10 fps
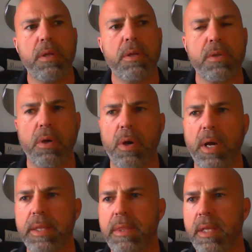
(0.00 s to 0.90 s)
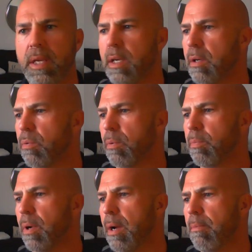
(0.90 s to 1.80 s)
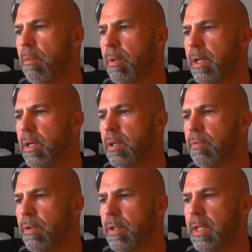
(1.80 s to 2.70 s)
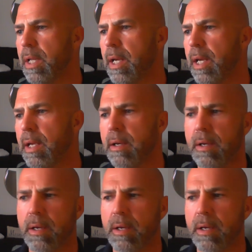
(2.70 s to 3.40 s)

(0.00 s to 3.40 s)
So I think we're probably good for today.